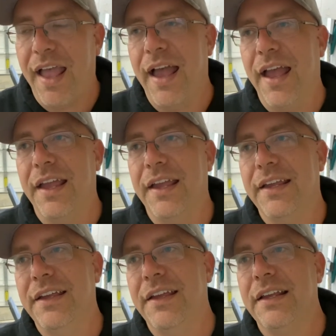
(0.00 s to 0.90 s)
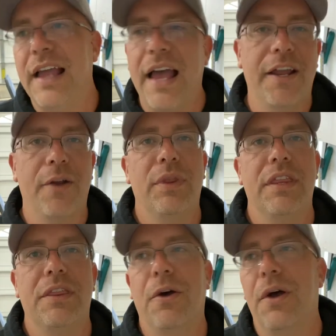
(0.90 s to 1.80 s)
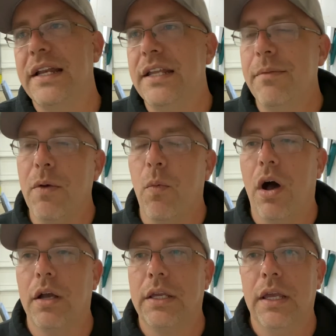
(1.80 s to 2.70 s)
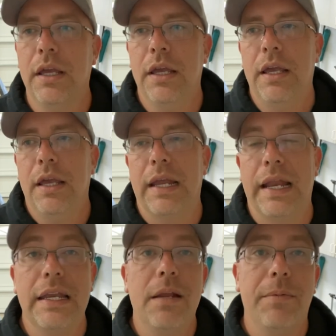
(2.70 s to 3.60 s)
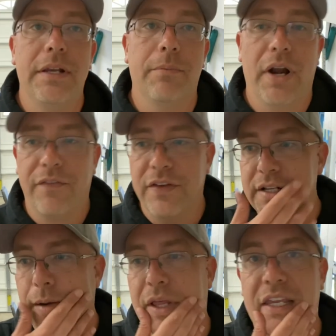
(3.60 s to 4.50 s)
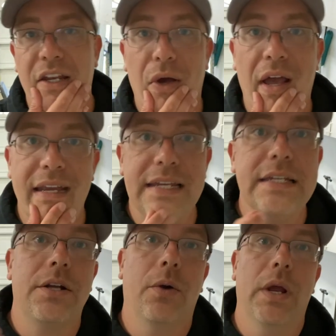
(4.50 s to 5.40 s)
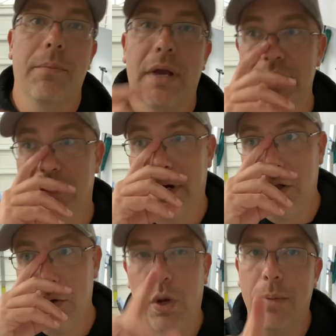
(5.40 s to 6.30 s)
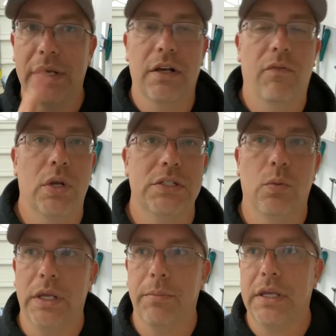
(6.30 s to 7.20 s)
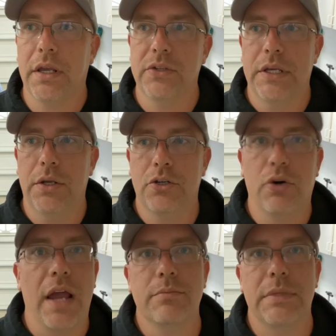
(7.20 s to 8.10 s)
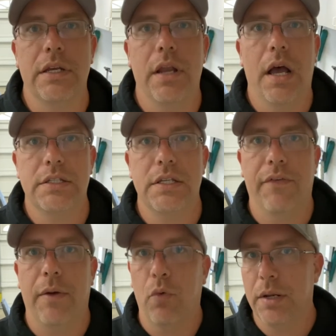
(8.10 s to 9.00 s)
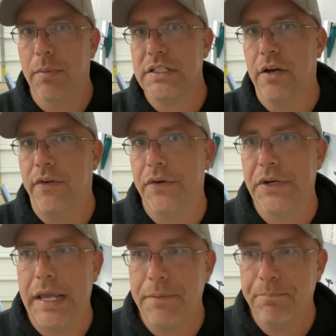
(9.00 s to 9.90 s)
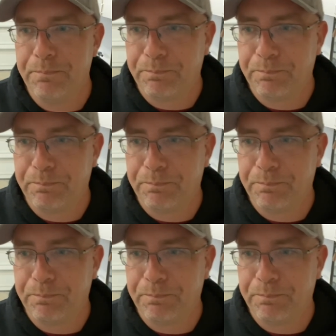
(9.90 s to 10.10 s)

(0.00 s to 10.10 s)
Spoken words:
I got done with it though. I did my walk and I ended up eating breakfast and I'm like, you know, I need to start weighing myself. And I only weigh myself once a week because it drives me nuts if I'm weighing myself every day.